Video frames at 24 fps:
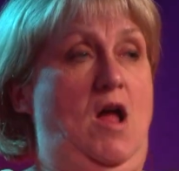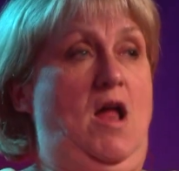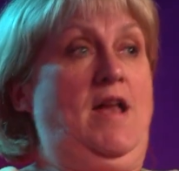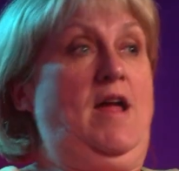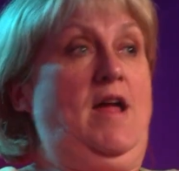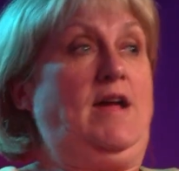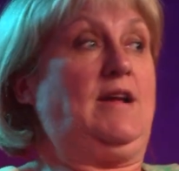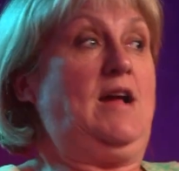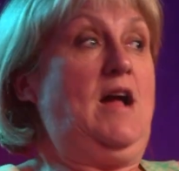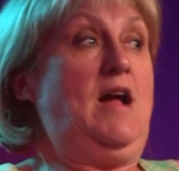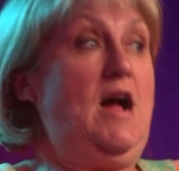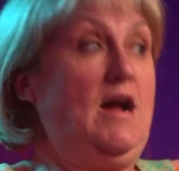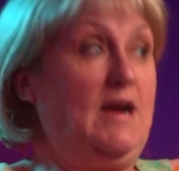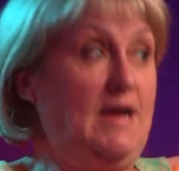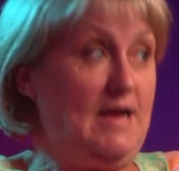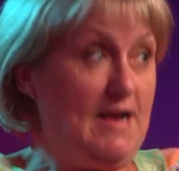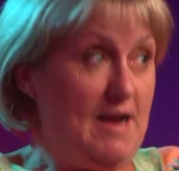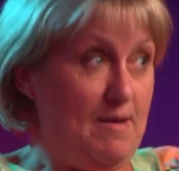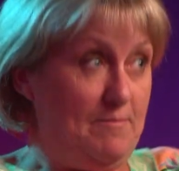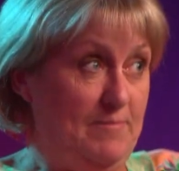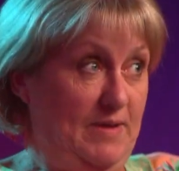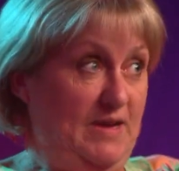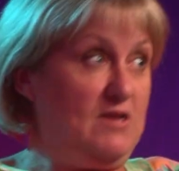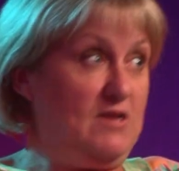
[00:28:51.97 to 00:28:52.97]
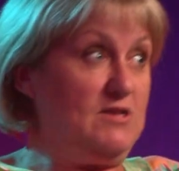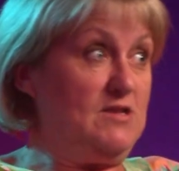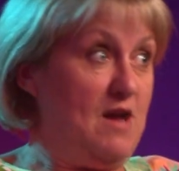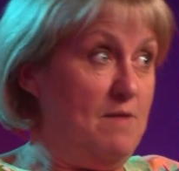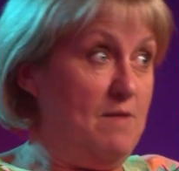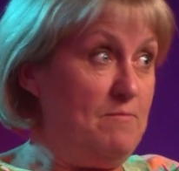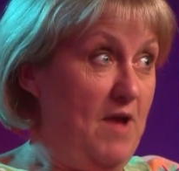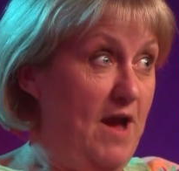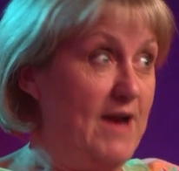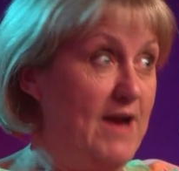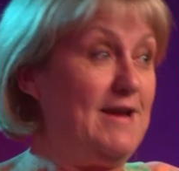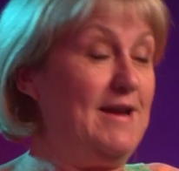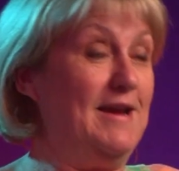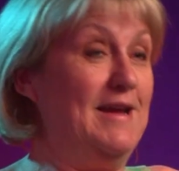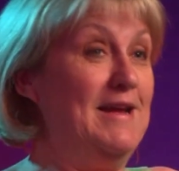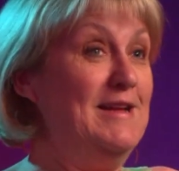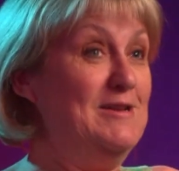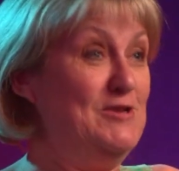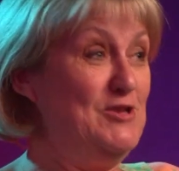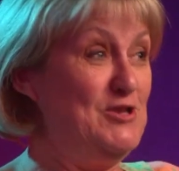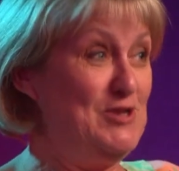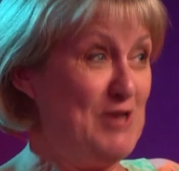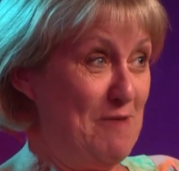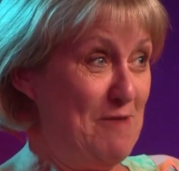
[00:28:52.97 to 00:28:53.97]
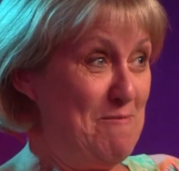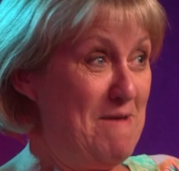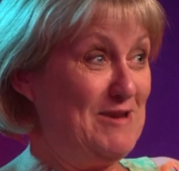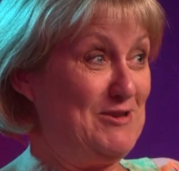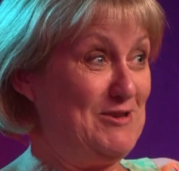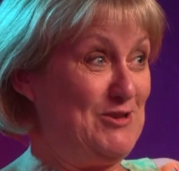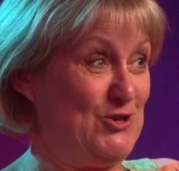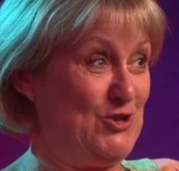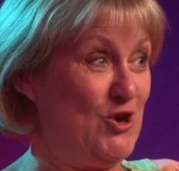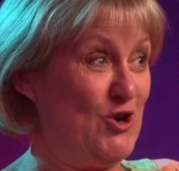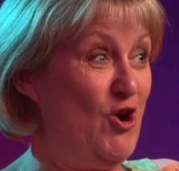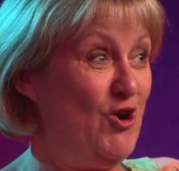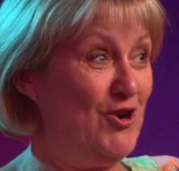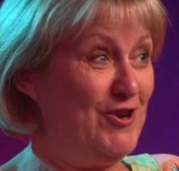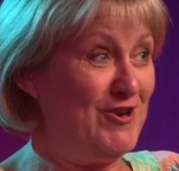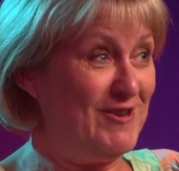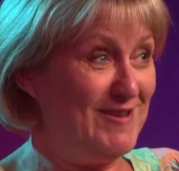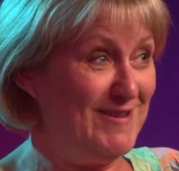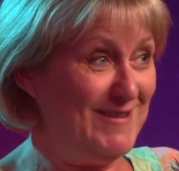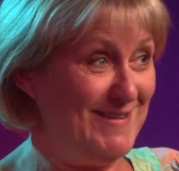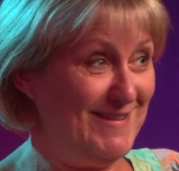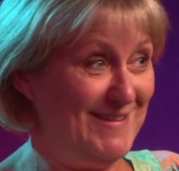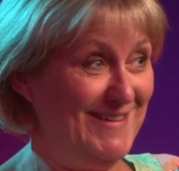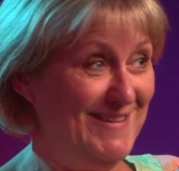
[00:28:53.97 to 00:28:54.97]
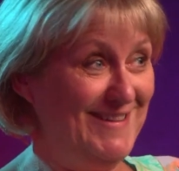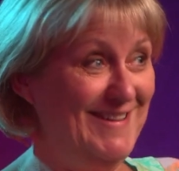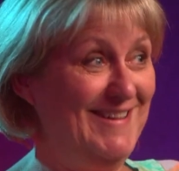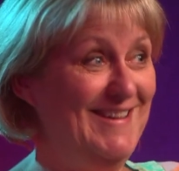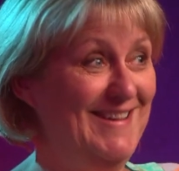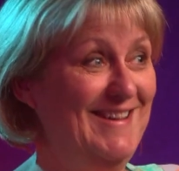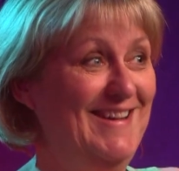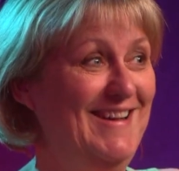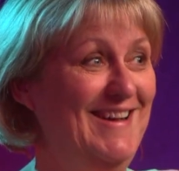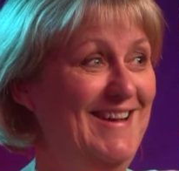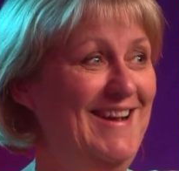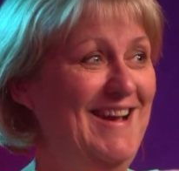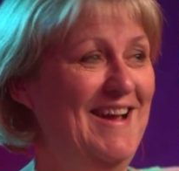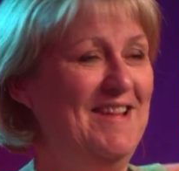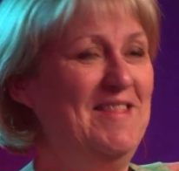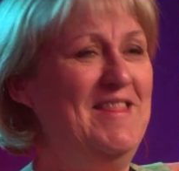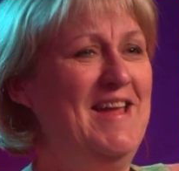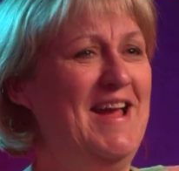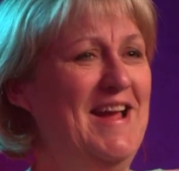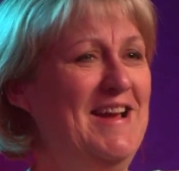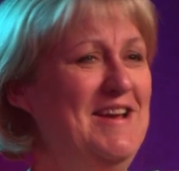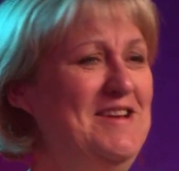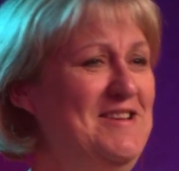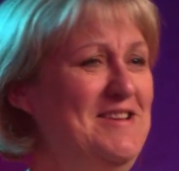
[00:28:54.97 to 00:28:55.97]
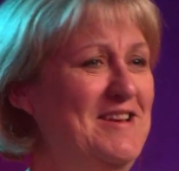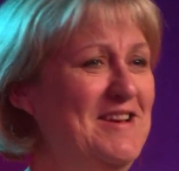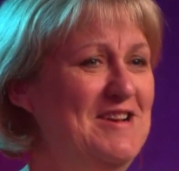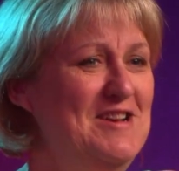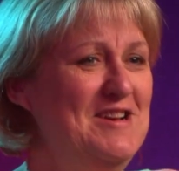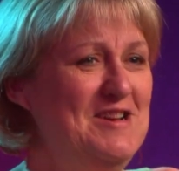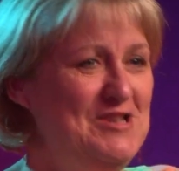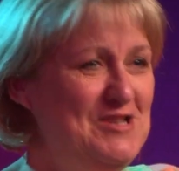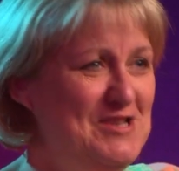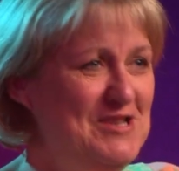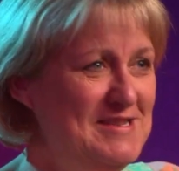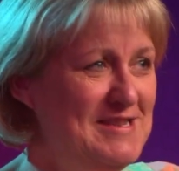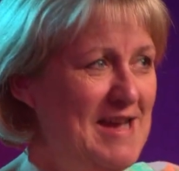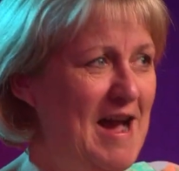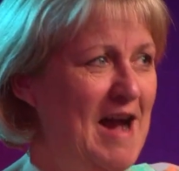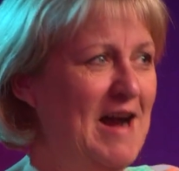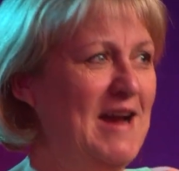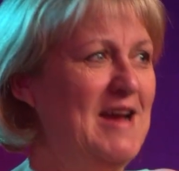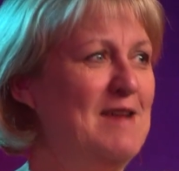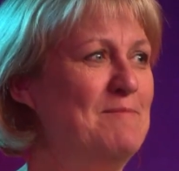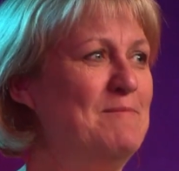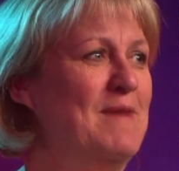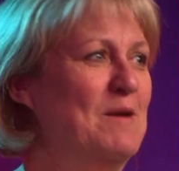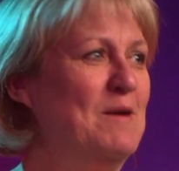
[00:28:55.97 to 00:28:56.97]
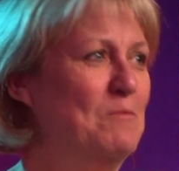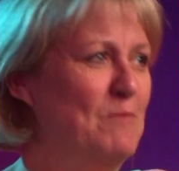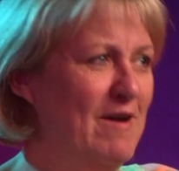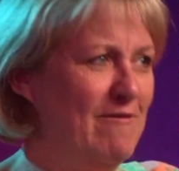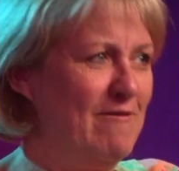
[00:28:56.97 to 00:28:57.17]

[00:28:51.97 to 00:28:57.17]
and I can't get up because I'm like in so much shock. And then she's hugging me, and we're